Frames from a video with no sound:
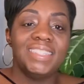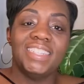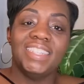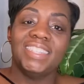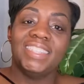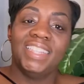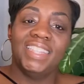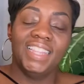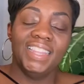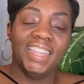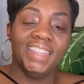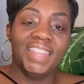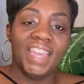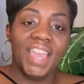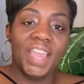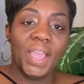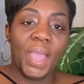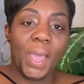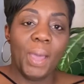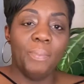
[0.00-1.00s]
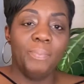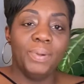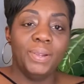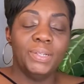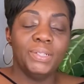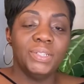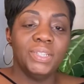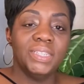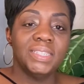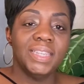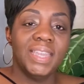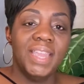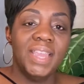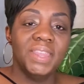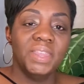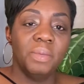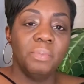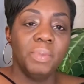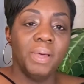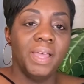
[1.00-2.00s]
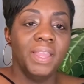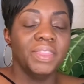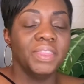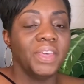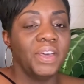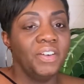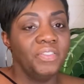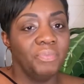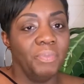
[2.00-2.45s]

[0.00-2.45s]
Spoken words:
Just another thing I purchased in the month of